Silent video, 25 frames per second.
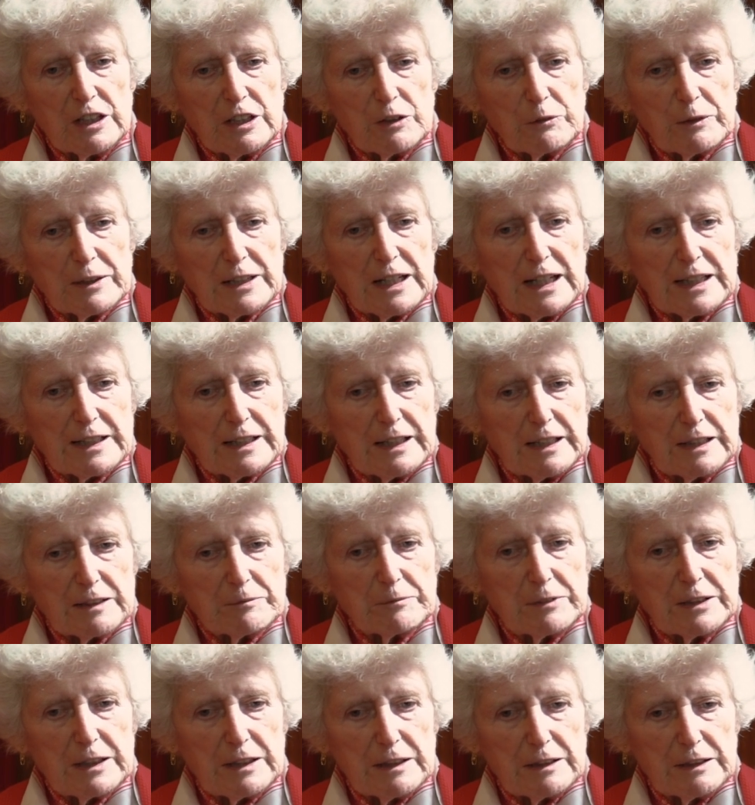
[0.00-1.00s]
When I
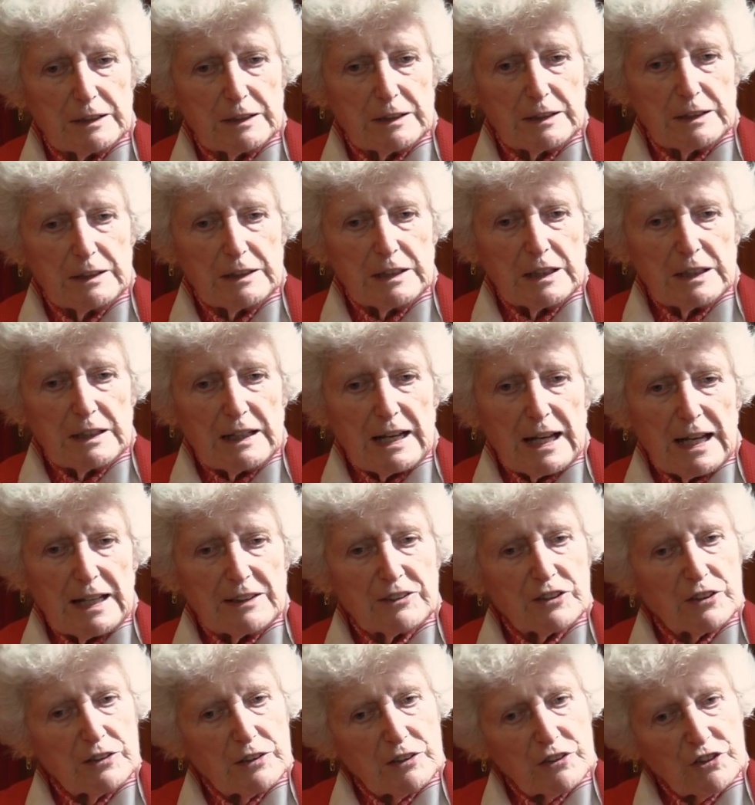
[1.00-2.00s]
came here,
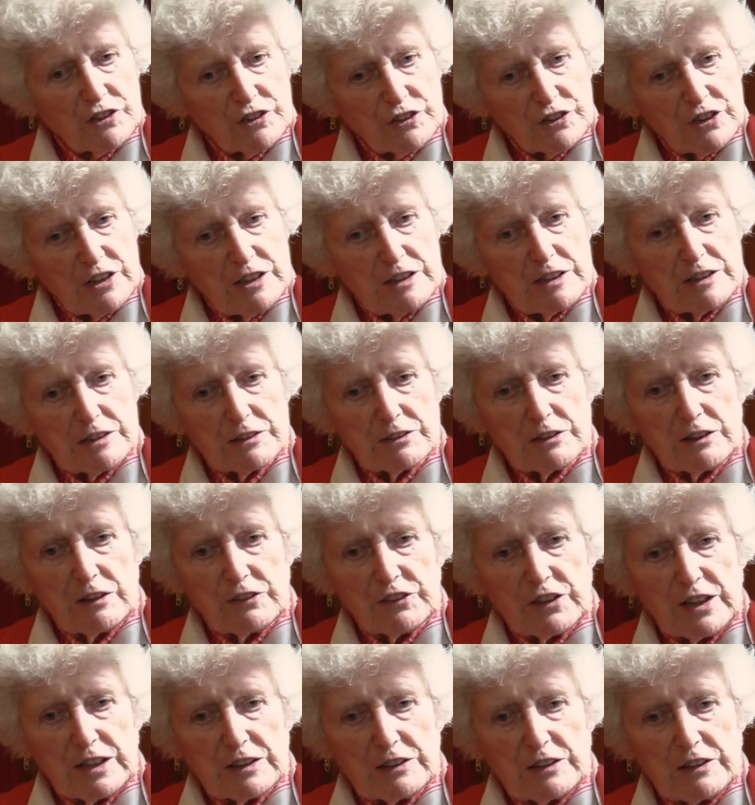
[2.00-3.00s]
Anthony Steen,
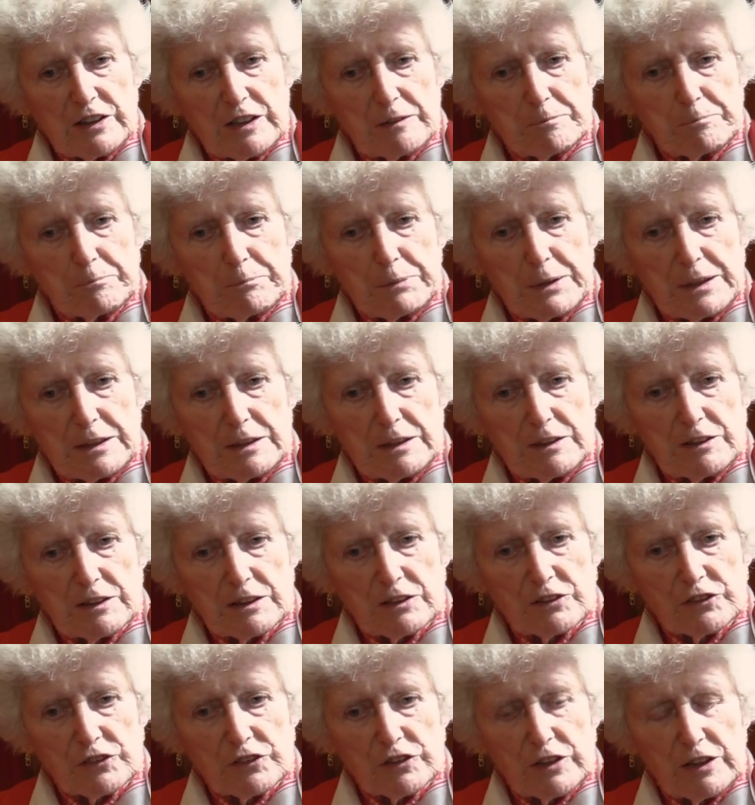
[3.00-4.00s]
then an MP, a
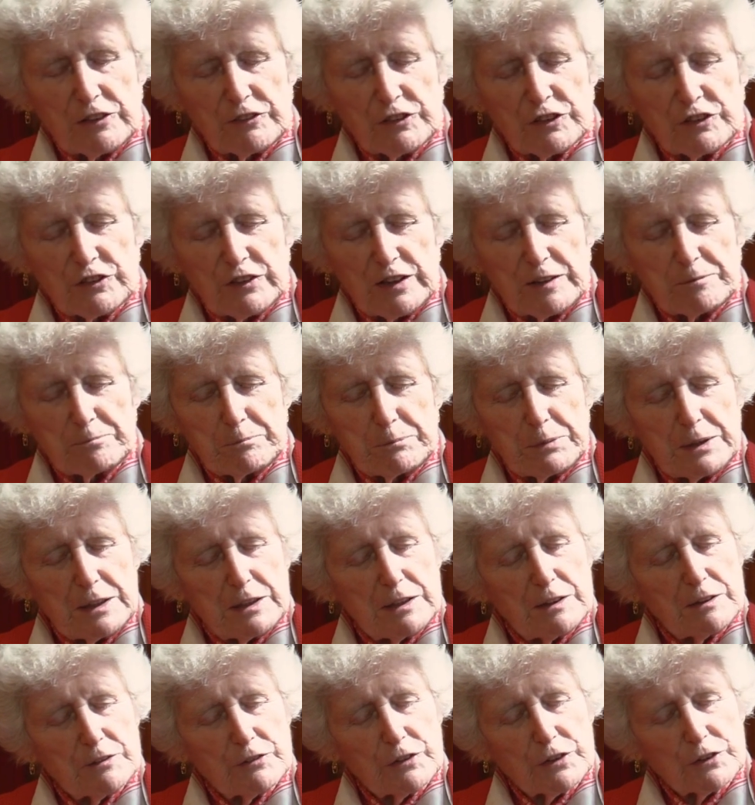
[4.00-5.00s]
Conservative
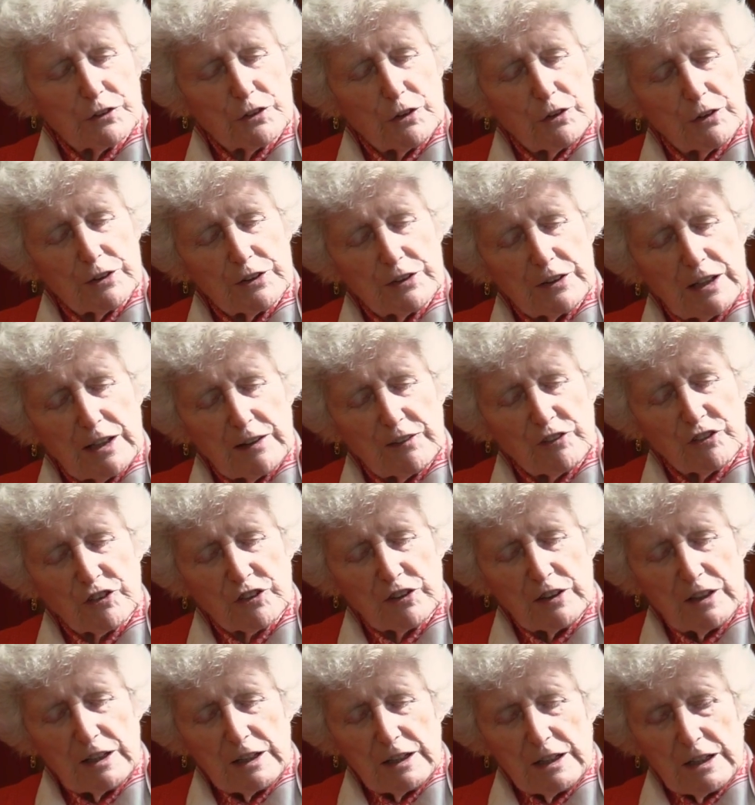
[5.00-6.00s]
MP for Totnes,